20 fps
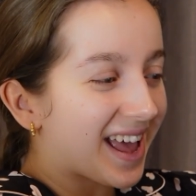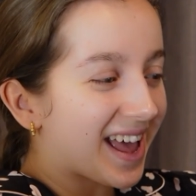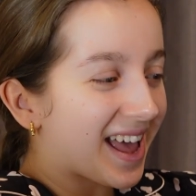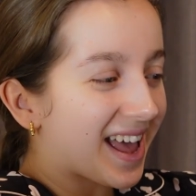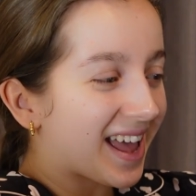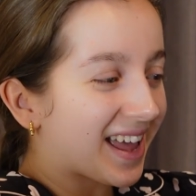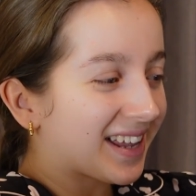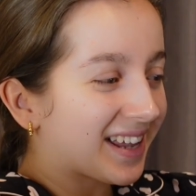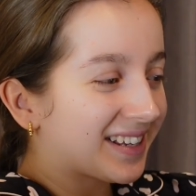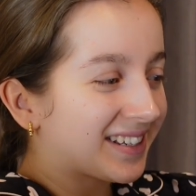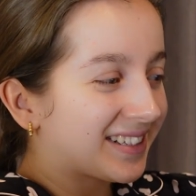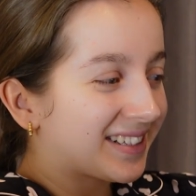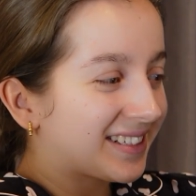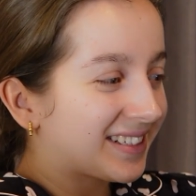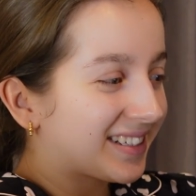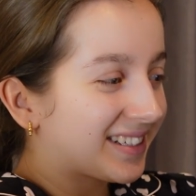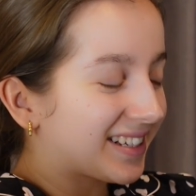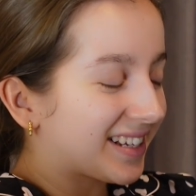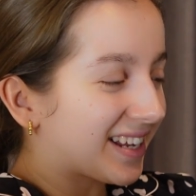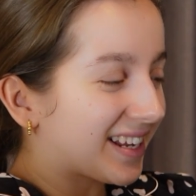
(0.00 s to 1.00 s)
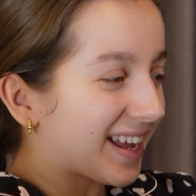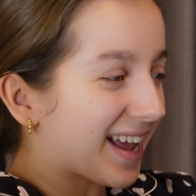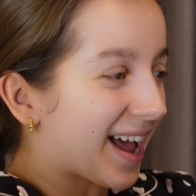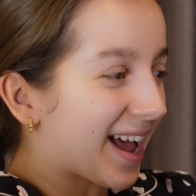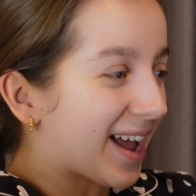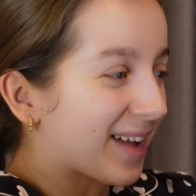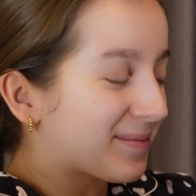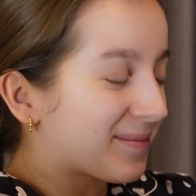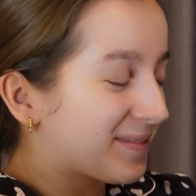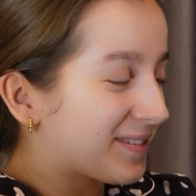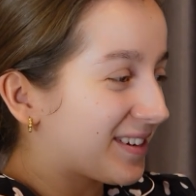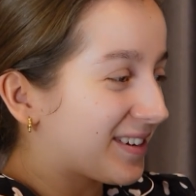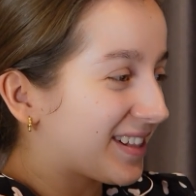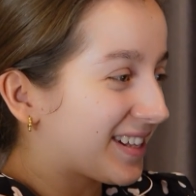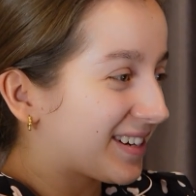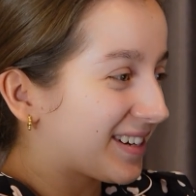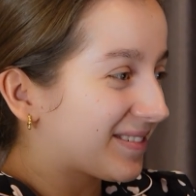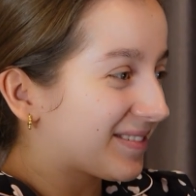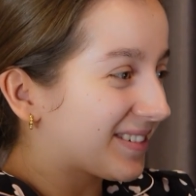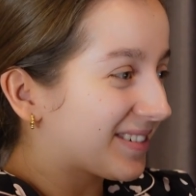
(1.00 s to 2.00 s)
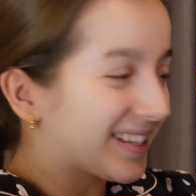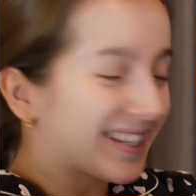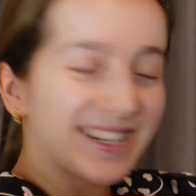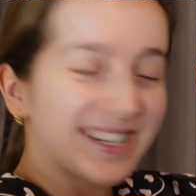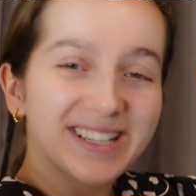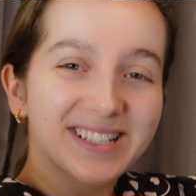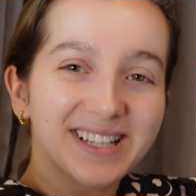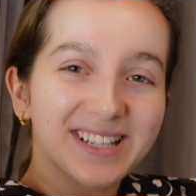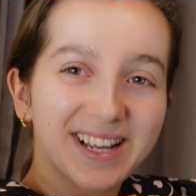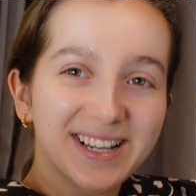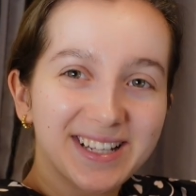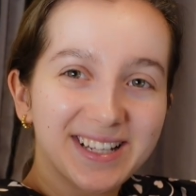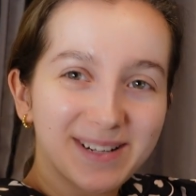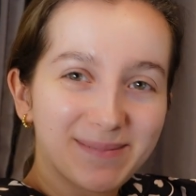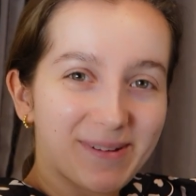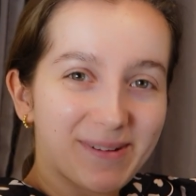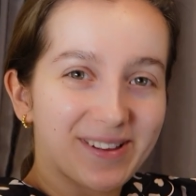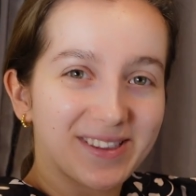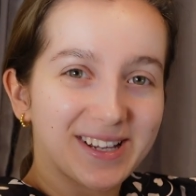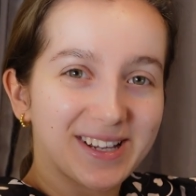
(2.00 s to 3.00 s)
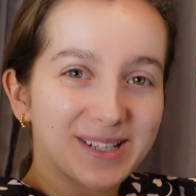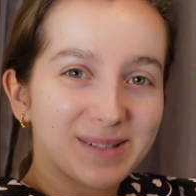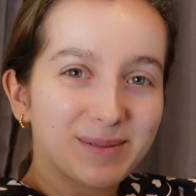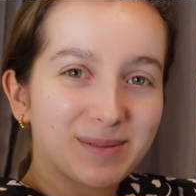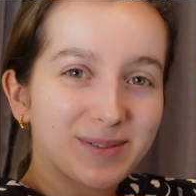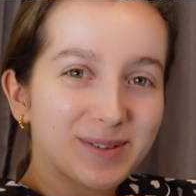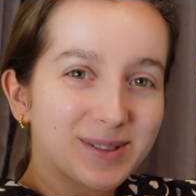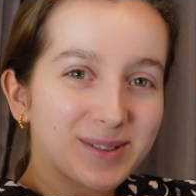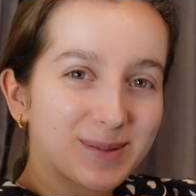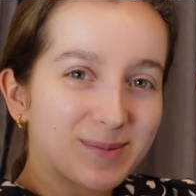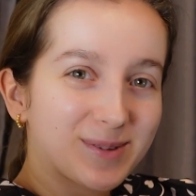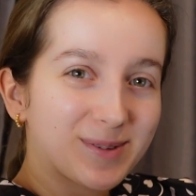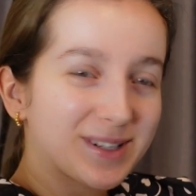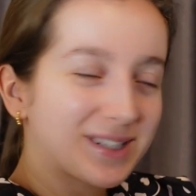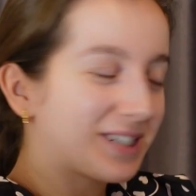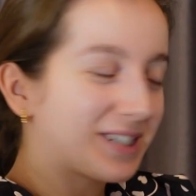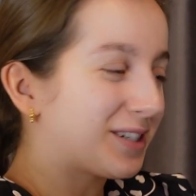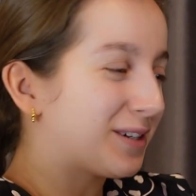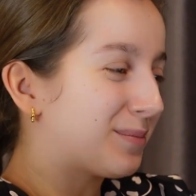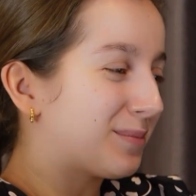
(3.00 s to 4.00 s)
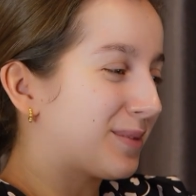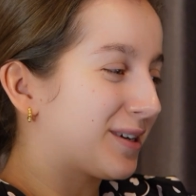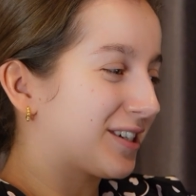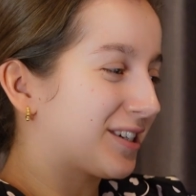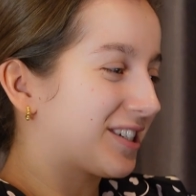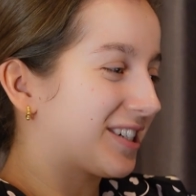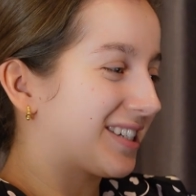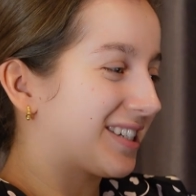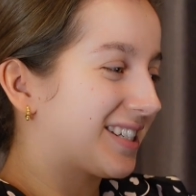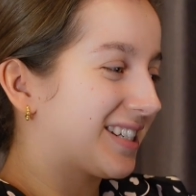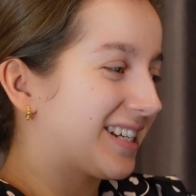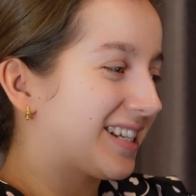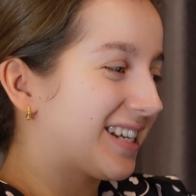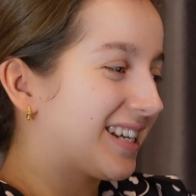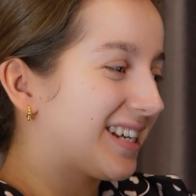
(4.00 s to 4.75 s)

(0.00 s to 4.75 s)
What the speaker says: and I'm feeling really excited about this. We've got some really cute pictures.